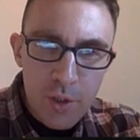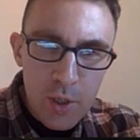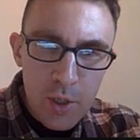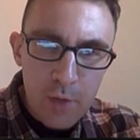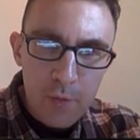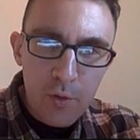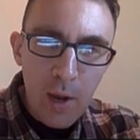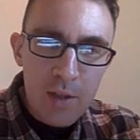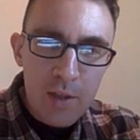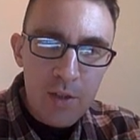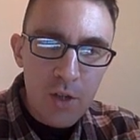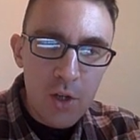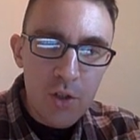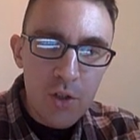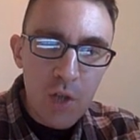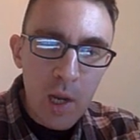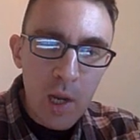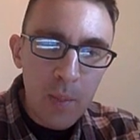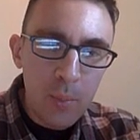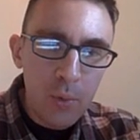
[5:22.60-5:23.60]
to give you guys an
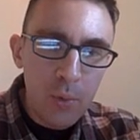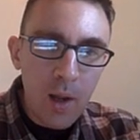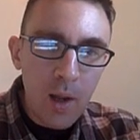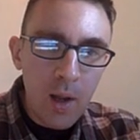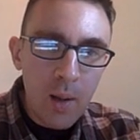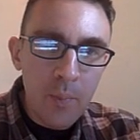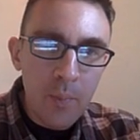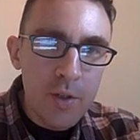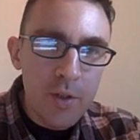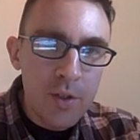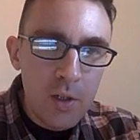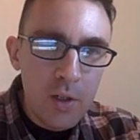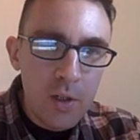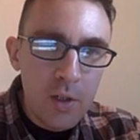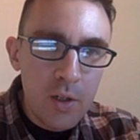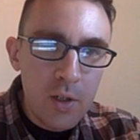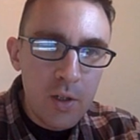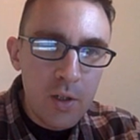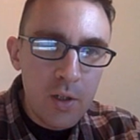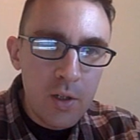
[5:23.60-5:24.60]
example, this is
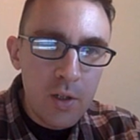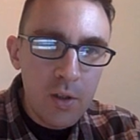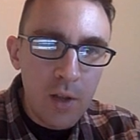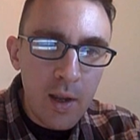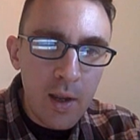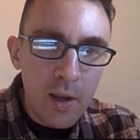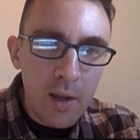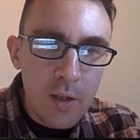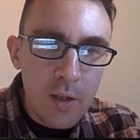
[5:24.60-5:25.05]
actually like